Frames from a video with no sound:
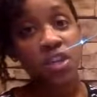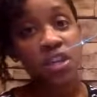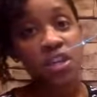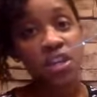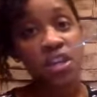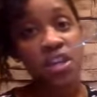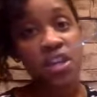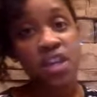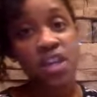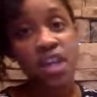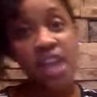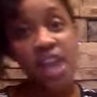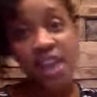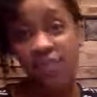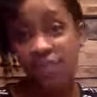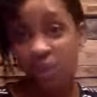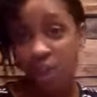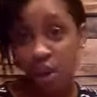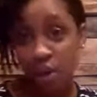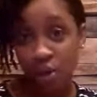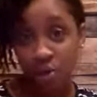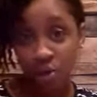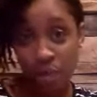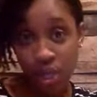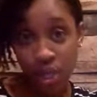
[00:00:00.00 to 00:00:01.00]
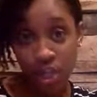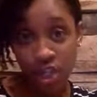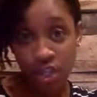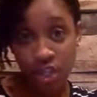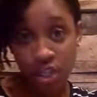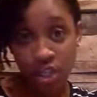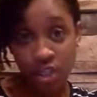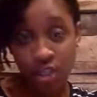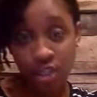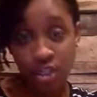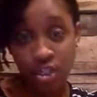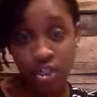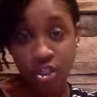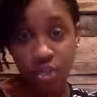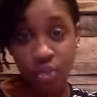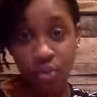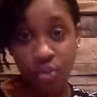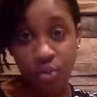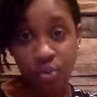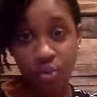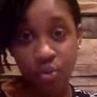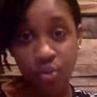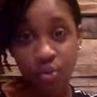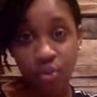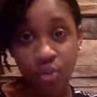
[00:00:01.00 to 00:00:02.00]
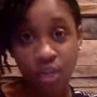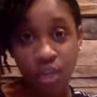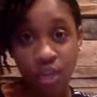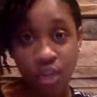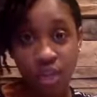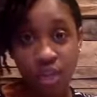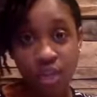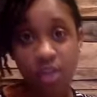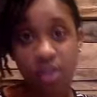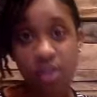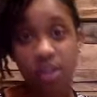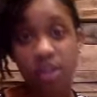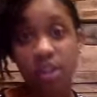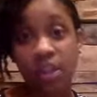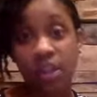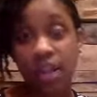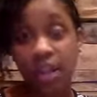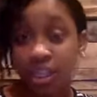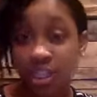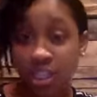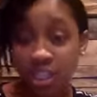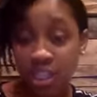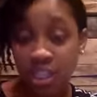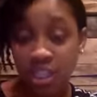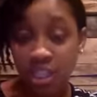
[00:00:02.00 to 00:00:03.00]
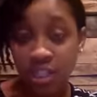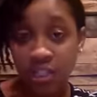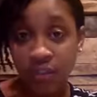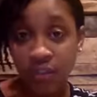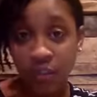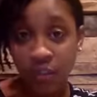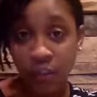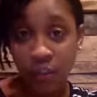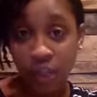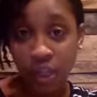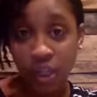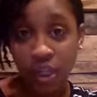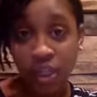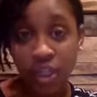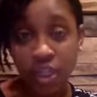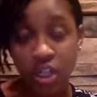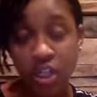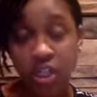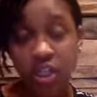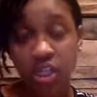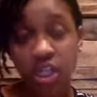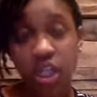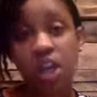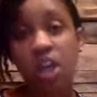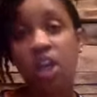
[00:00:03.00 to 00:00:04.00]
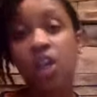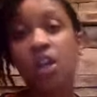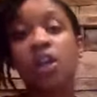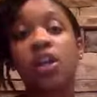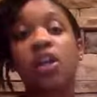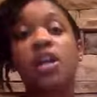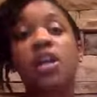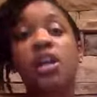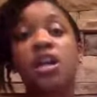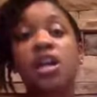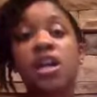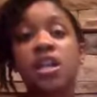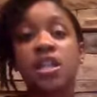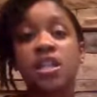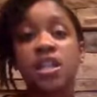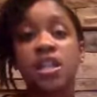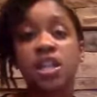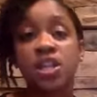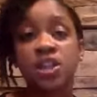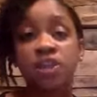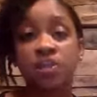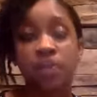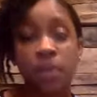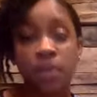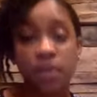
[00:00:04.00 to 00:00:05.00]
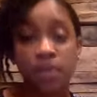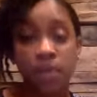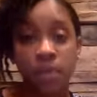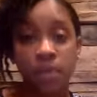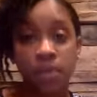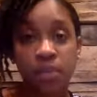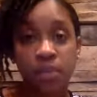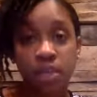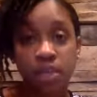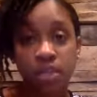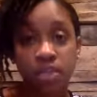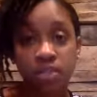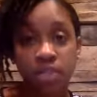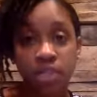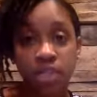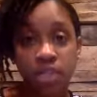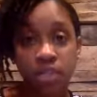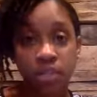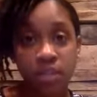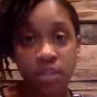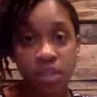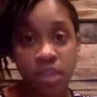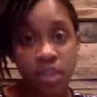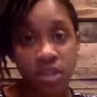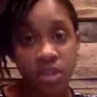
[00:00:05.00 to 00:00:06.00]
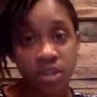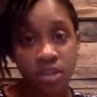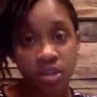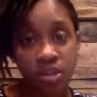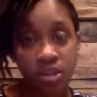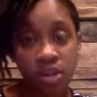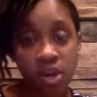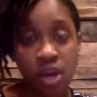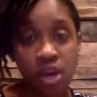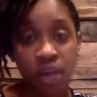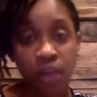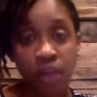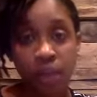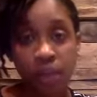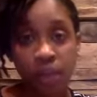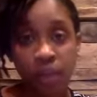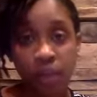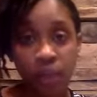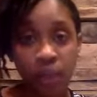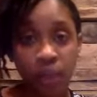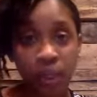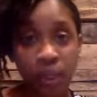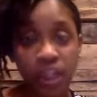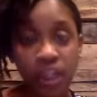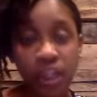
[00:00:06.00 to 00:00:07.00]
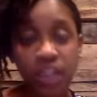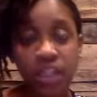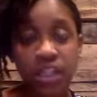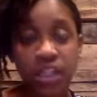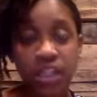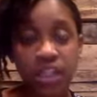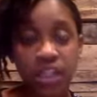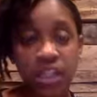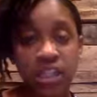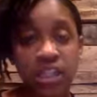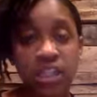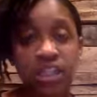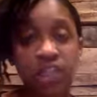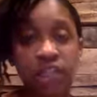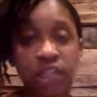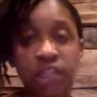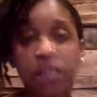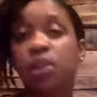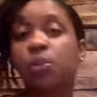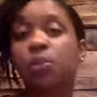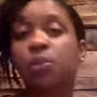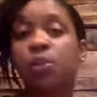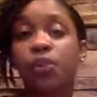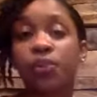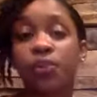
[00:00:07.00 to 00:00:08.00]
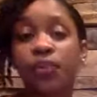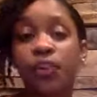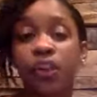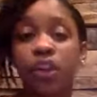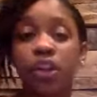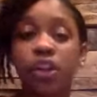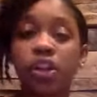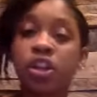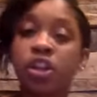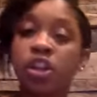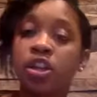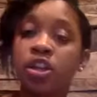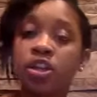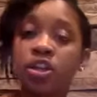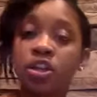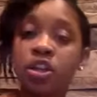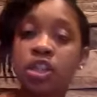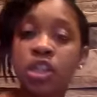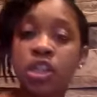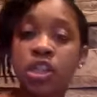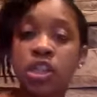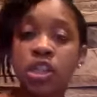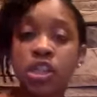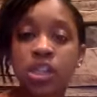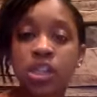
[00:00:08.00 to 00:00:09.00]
it in your budget to get a license for a song. Then you may be able to use some of these that are already pre-licensed and available for your use.